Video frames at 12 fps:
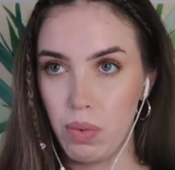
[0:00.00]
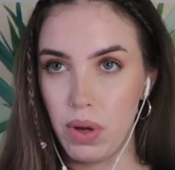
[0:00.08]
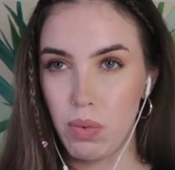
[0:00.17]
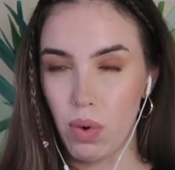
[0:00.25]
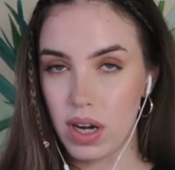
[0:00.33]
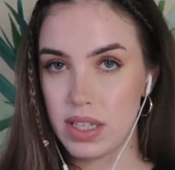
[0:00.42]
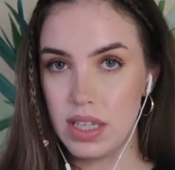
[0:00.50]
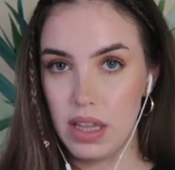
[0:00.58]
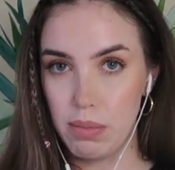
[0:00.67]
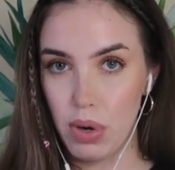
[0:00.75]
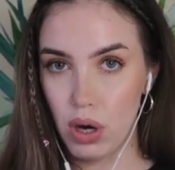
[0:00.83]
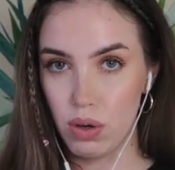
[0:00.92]
We want to see the
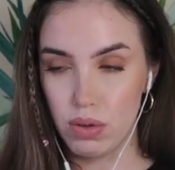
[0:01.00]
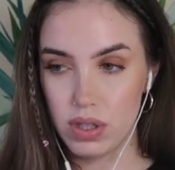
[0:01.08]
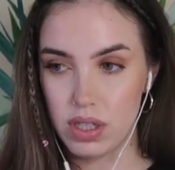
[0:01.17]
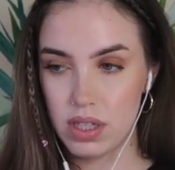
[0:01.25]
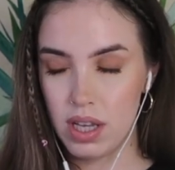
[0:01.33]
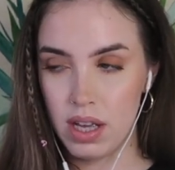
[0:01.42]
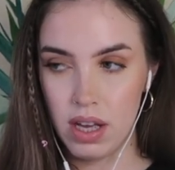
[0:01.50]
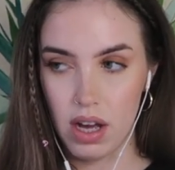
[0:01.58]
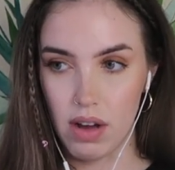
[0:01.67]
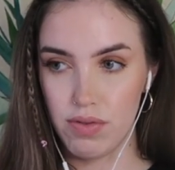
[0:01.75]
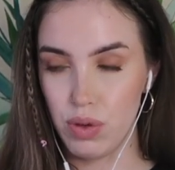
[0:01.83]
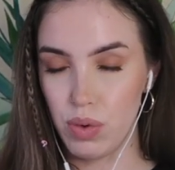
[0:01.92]
posts
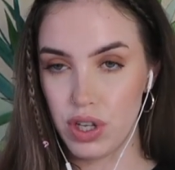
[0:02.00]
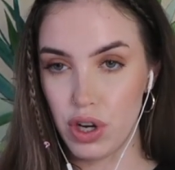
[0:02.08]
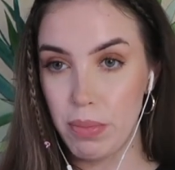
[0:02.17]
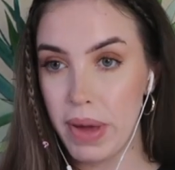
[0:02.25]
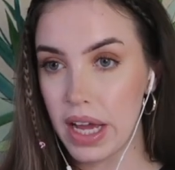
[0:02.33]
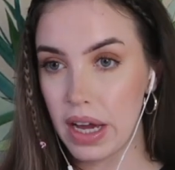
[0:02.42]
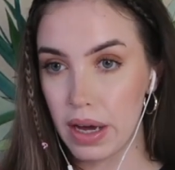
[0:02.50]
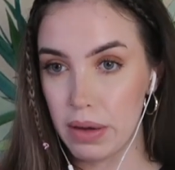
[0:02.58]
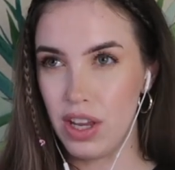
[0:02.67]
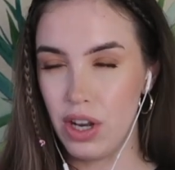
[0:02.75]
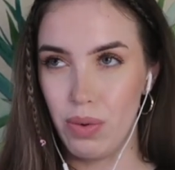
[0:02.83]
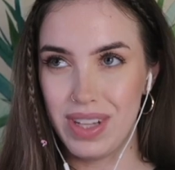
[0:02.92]
of you with no
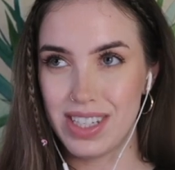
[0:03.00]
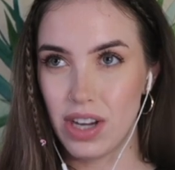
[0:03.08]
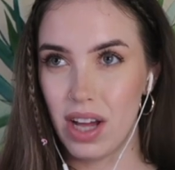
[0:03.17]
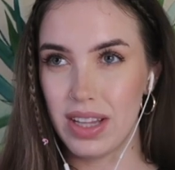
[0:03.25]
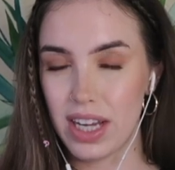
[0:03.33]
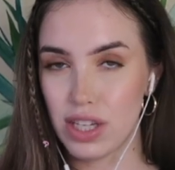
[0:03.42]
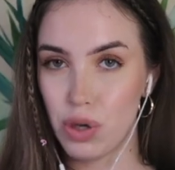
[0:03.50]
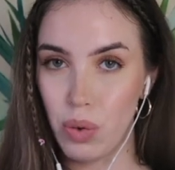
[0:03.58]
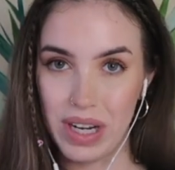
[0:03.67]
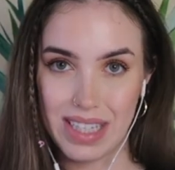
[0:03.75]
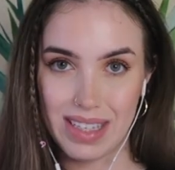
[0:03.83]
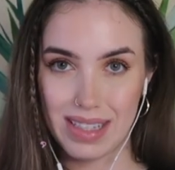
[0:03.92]
makeup. You know, it's not like a
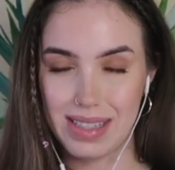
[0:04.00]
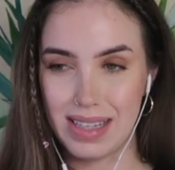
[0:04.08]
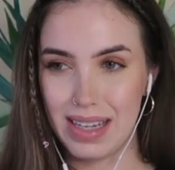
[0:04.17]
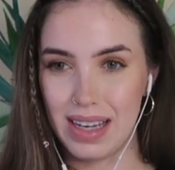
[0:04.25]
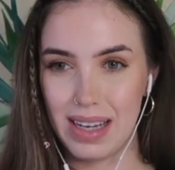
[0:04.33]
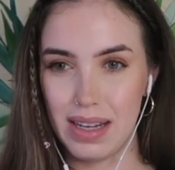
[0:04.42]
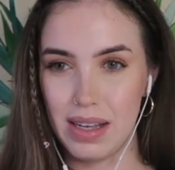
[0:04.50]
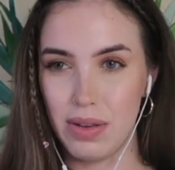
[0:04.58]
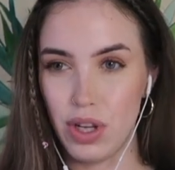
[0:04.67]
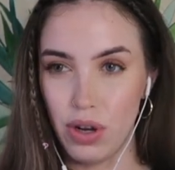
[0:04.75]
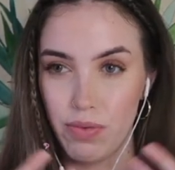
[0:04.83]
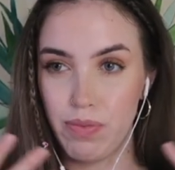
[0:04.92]
2016,
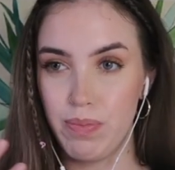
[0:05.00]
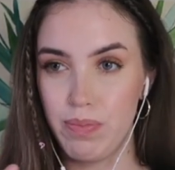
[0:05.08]
you know,